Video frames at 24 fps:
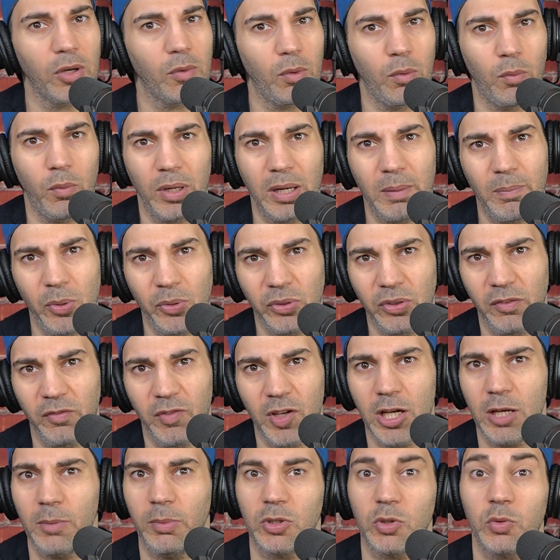Well, what about the
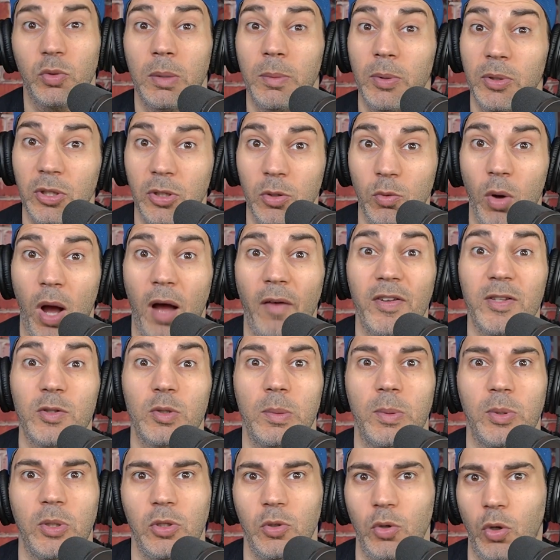variables? What about the new offense? What
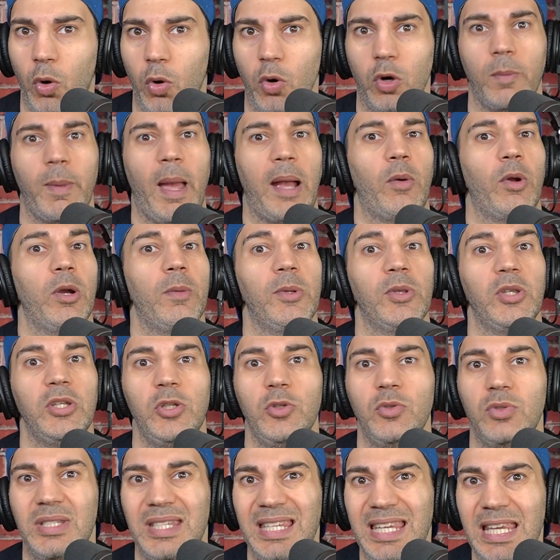about the new quarterback? What about the
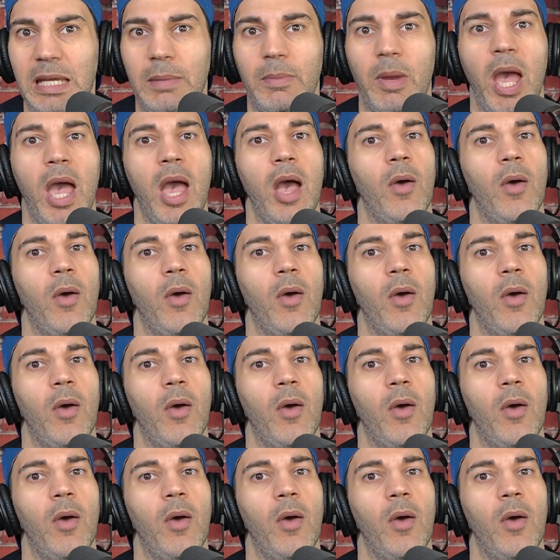new team?